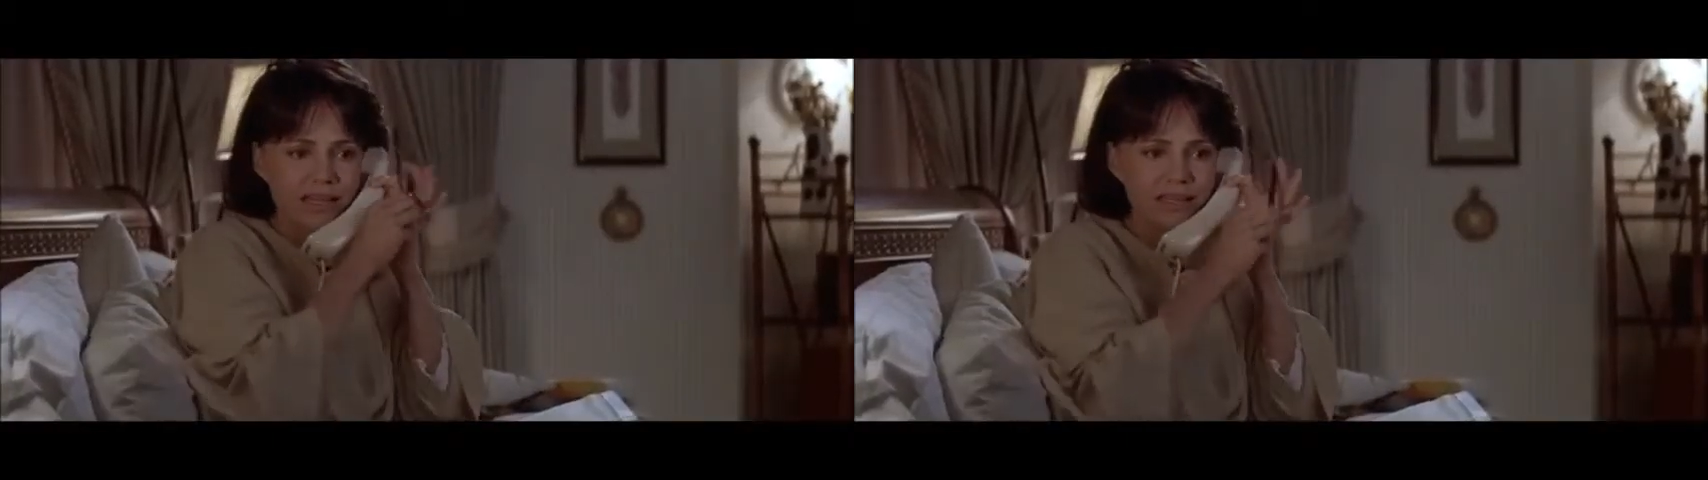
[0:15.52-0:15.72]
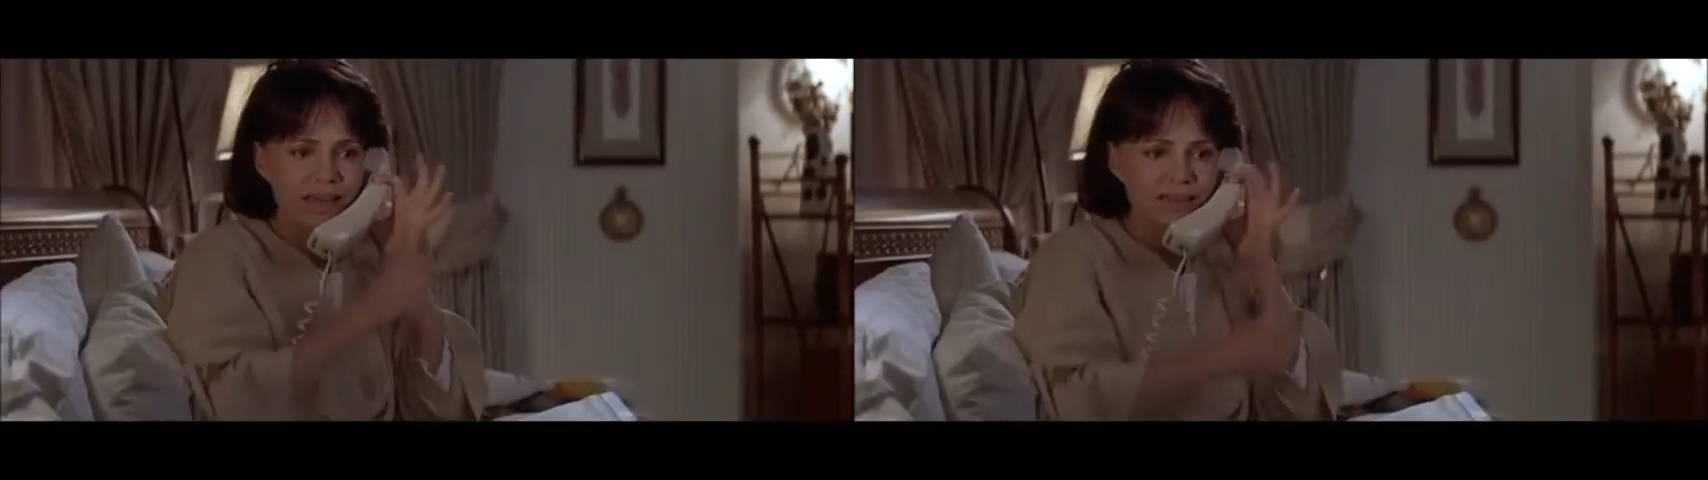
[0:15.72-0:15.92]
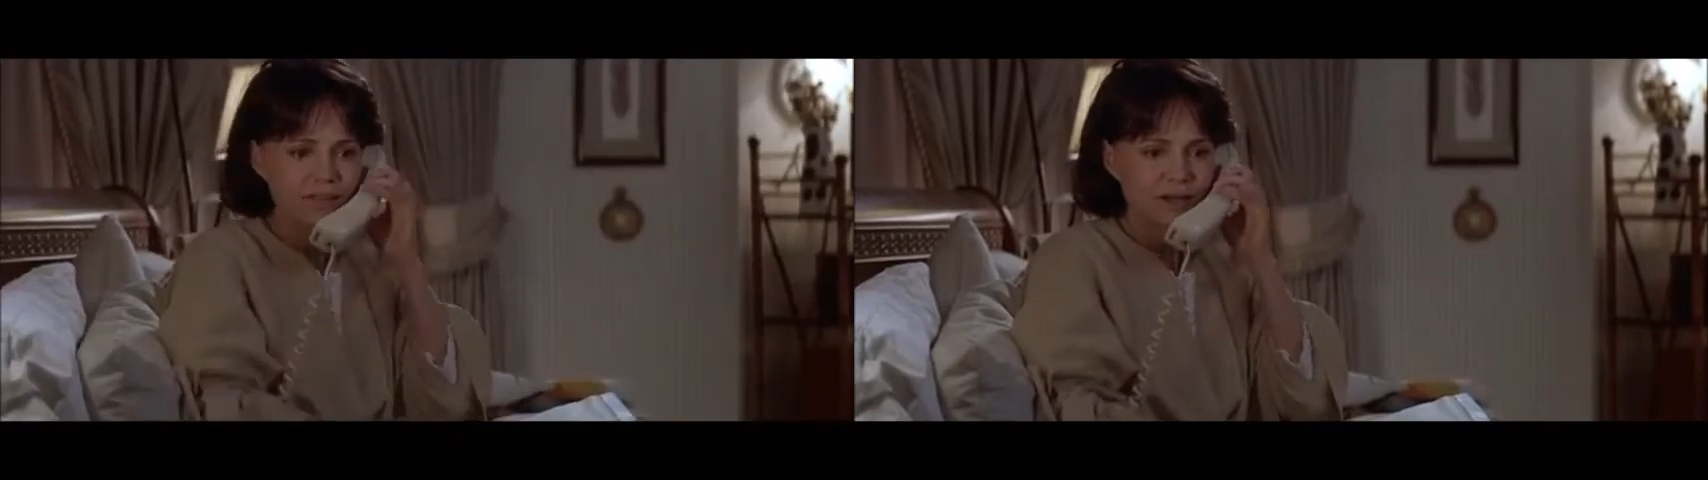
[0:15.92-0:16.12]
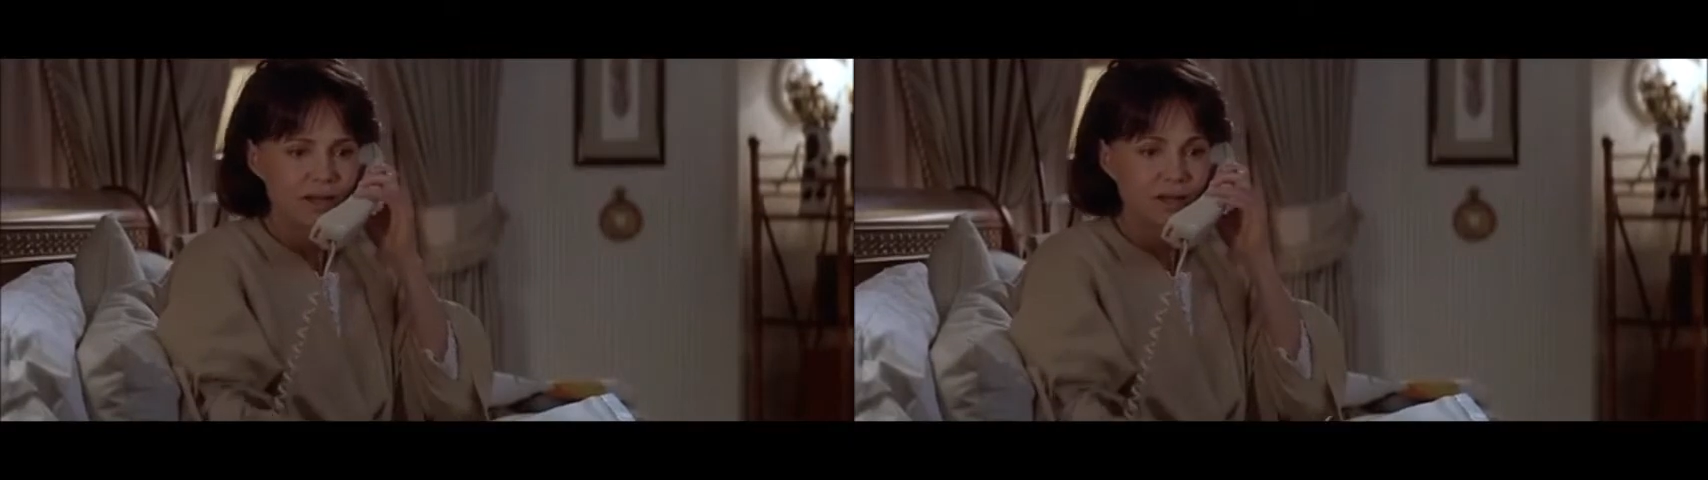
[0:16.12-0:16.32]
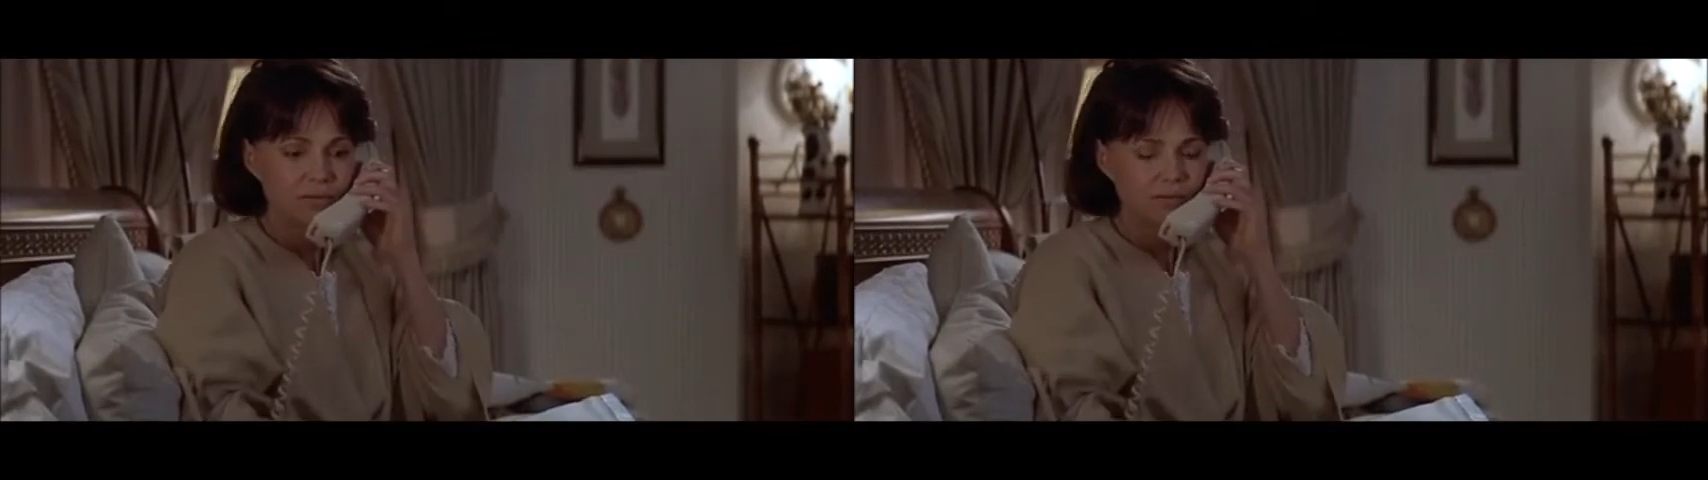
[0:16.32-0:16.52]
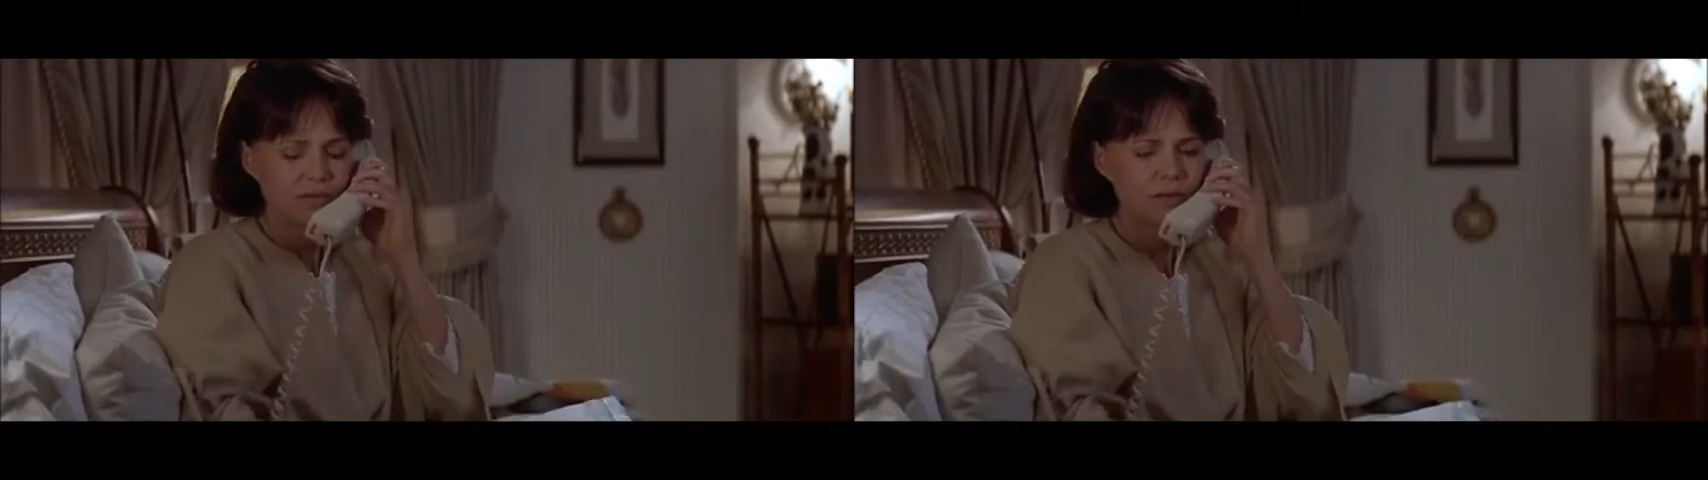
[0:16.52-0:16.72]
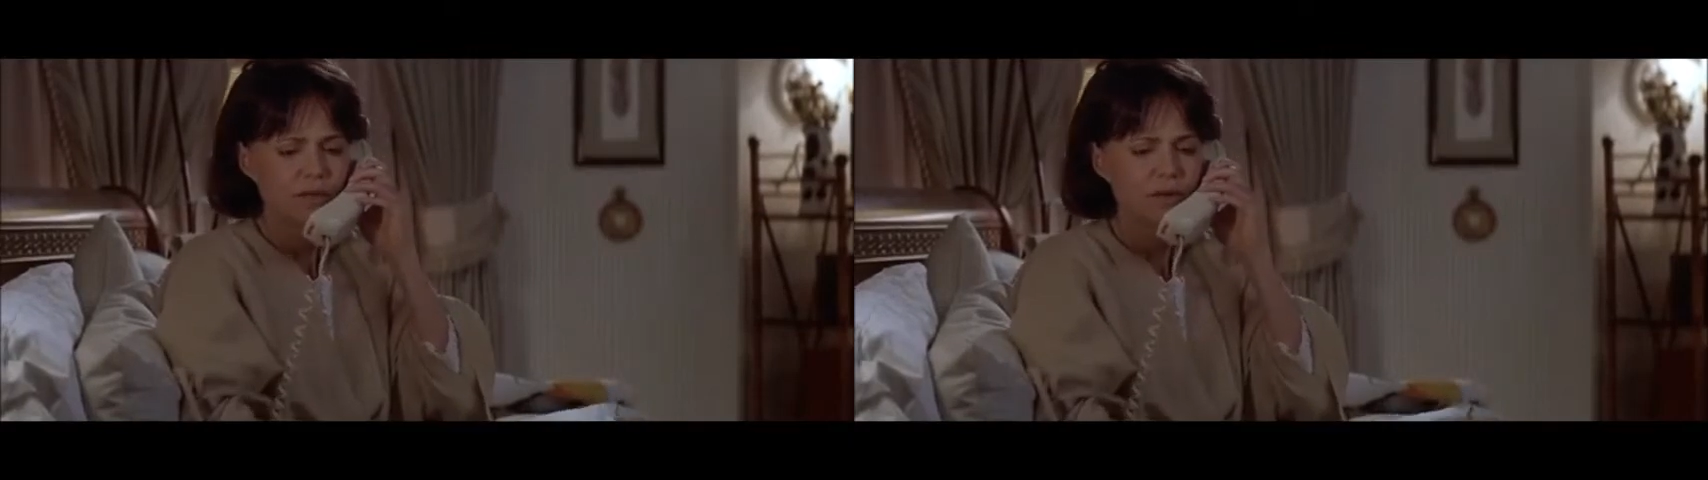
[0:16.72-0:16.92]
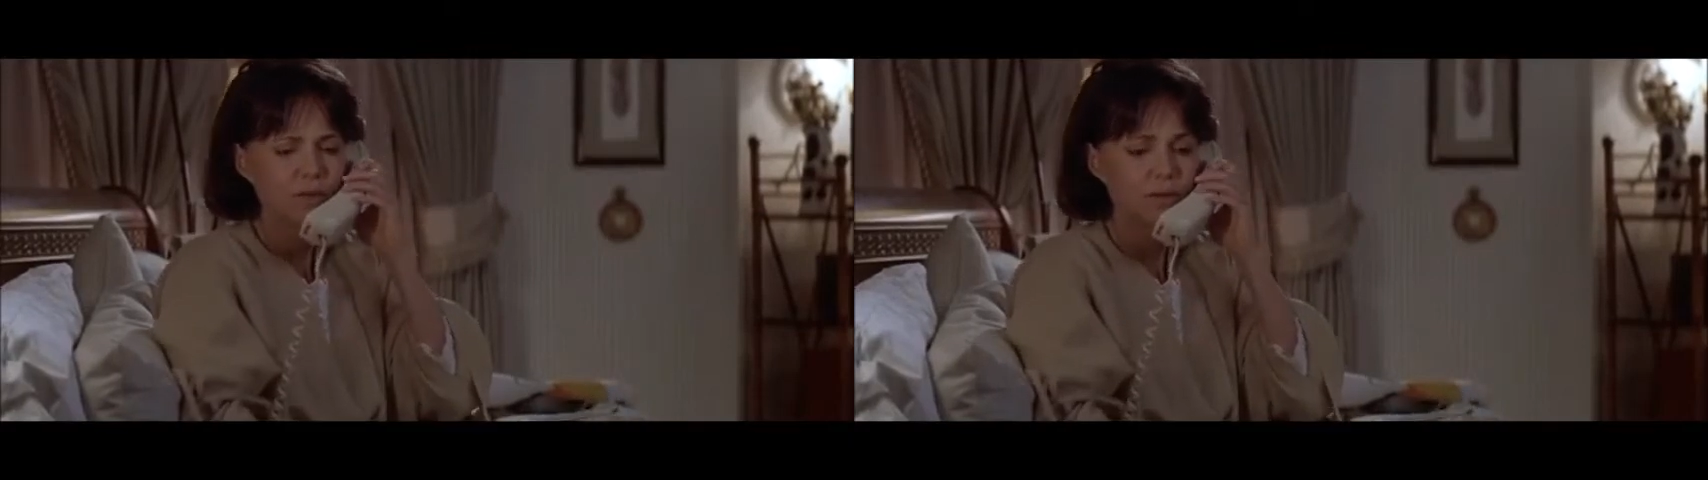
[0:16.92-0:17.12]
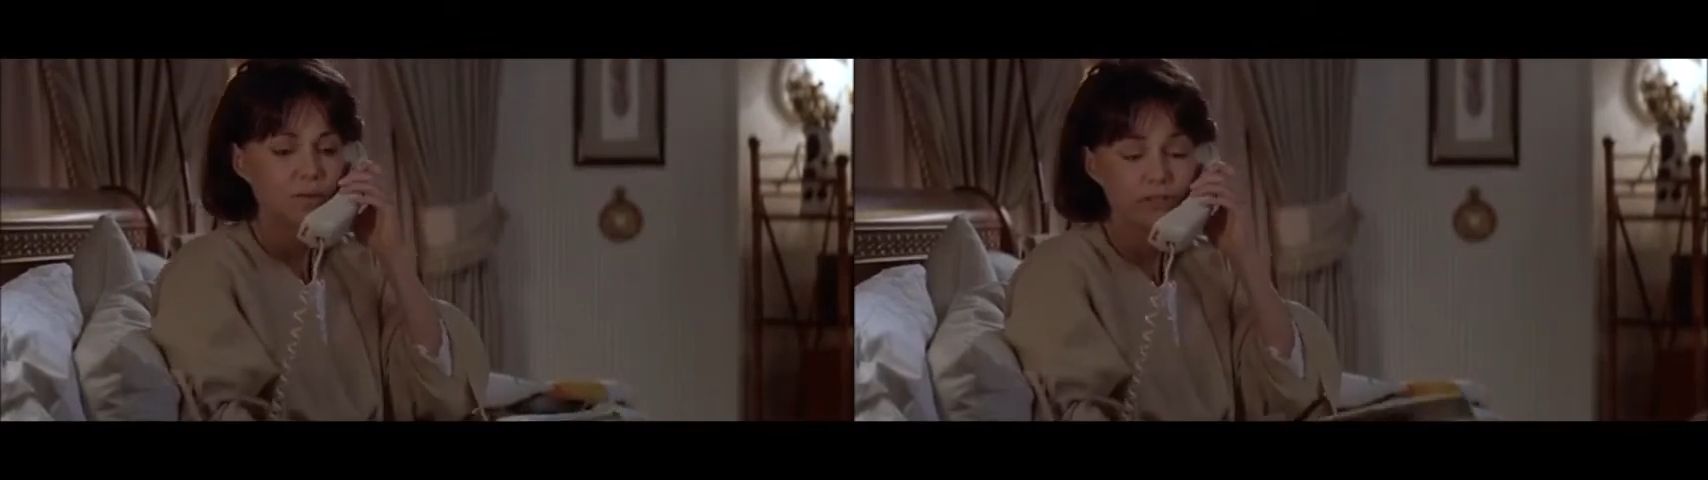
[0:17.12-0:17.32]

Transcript: Yes. Well,